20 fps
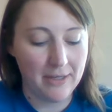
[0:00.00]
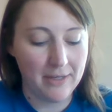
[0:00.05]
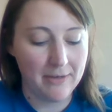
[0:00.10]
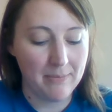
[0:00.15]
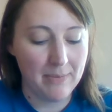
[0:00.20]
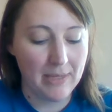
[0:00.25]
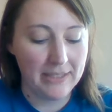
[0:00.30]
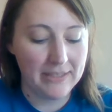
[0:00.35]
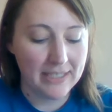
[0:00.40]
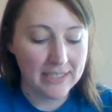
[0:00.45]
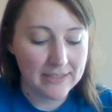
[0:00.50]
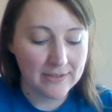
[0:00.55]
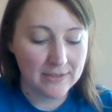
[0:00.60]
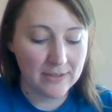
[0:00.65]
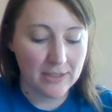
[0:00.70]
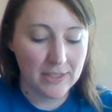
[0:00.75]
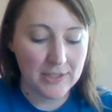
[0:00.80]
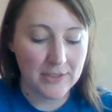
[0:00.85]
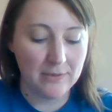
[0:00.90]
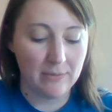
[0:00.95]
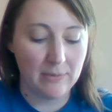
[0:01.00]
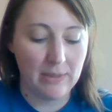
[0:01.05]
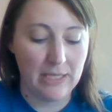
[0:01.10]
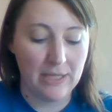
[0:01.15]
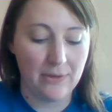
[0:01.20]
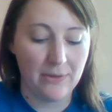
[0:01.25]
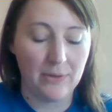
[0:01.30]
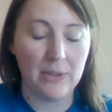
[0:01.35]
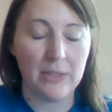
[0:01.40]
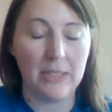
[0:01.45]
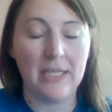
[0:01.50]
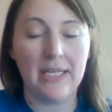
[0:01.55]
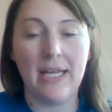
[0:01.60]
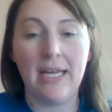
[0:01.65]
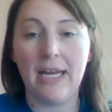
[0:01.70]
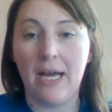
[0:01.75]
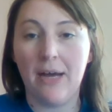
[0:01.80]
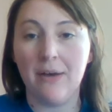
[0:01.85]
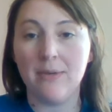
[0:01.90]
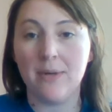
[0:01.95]
And that starts with looking
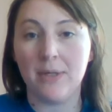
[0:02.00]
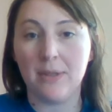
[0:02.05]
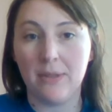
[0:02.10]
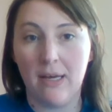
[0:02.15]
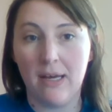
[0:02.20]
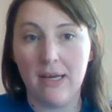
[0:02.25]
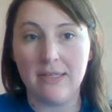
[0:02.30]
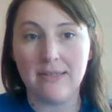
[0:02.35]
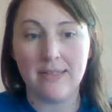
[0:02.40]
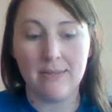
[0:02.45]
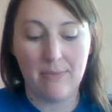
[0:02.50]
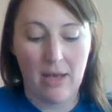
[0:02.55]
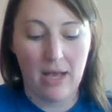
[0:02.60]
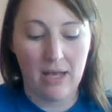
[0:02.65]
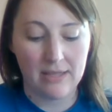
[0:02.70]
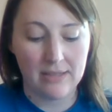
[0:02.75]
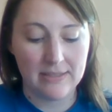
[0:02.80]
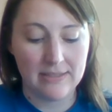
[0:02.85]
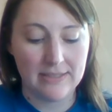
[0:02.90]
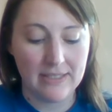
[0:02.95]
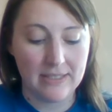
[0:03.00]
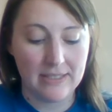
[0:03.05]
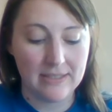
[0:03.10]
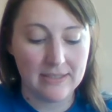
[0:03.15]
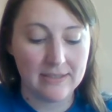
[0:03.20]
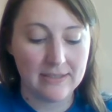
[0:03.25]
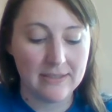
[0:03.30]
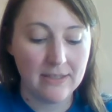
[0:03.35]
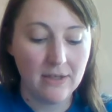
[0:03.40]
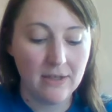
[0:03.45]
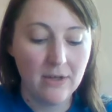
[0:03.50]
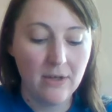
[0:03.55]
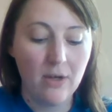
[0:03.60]
at how our laws and policies